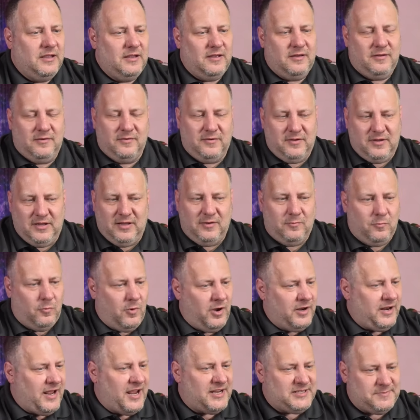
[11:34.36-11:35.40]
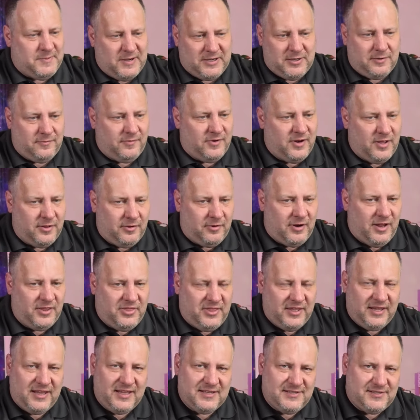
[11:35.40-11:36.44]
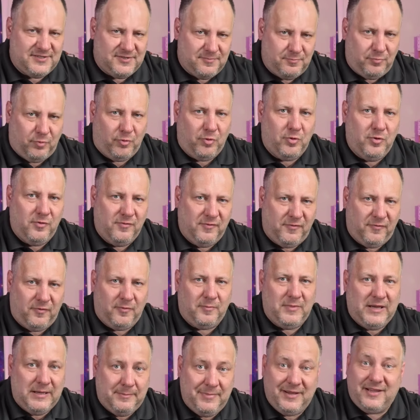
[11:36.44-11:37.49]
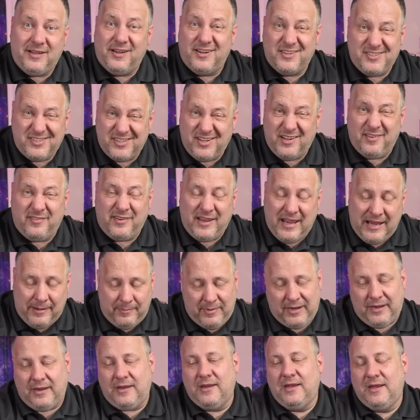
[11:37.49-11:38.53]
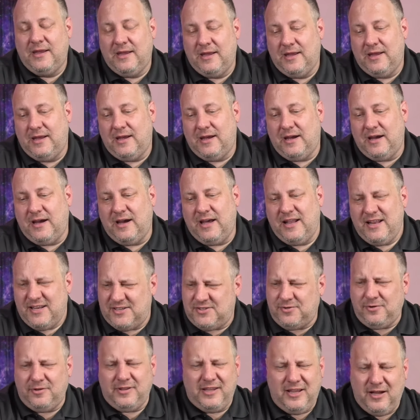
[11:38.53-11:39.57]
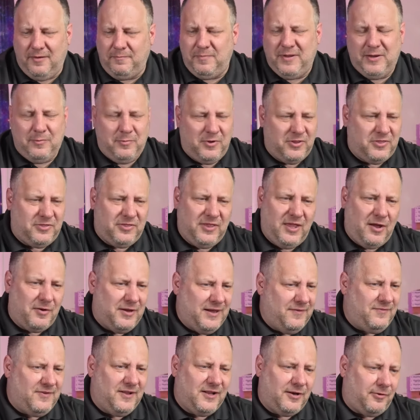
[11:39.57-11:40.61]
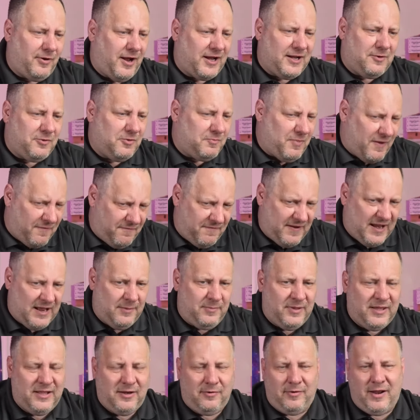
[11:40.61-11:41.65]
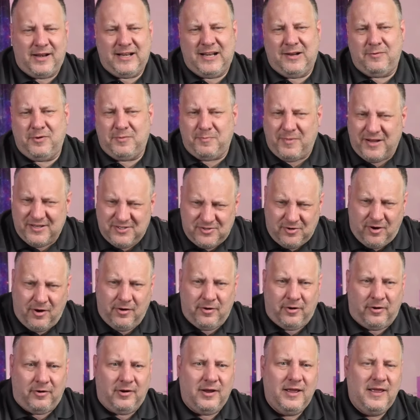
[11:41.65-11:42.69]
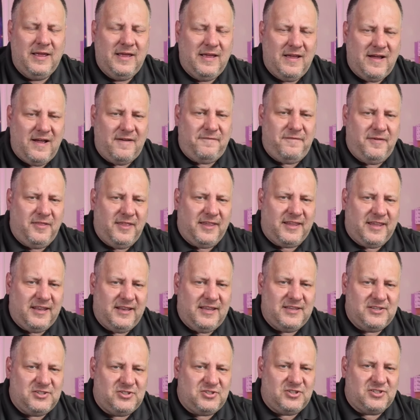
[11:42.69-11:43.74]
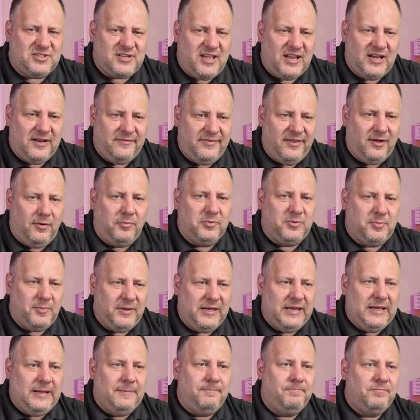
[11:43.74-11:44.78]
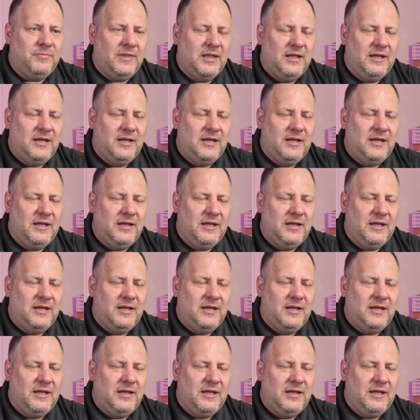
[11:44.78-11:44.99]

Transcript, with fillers: uh, in one aspect or another, I think has improved for me because of gaming. Uh, and it certainly helped me with, you know, even interacting with my family, interacting with my daughter. I feel like it has just kind of helped me